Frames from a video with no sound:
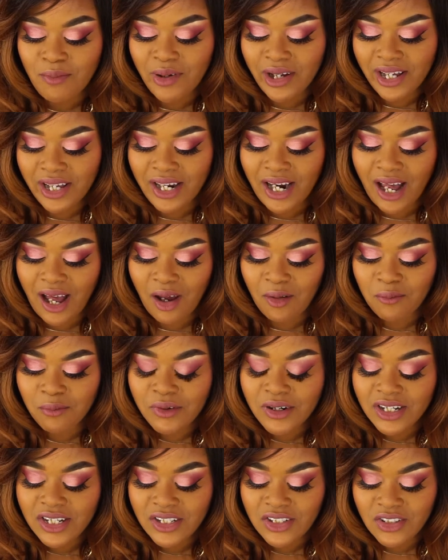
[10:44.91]
But I'm
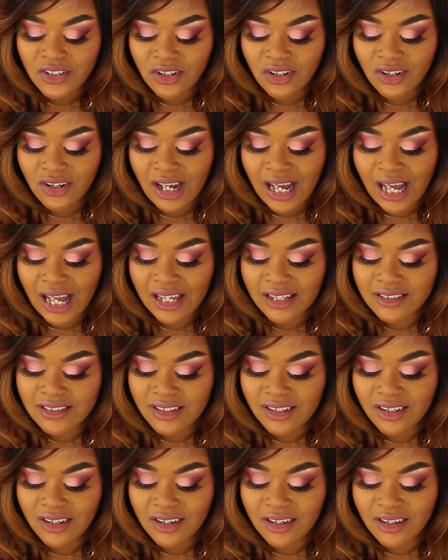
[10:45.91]
pretty sure I
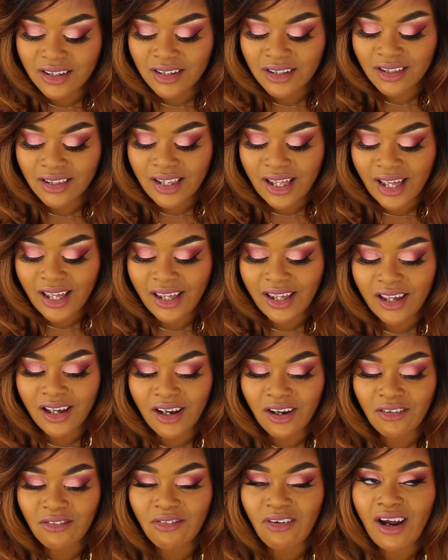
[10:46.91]
took like
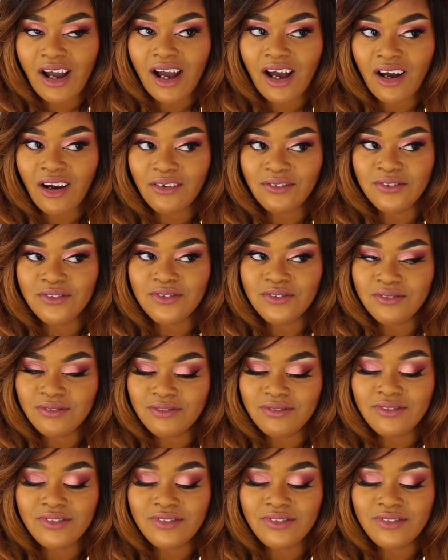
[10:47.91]
around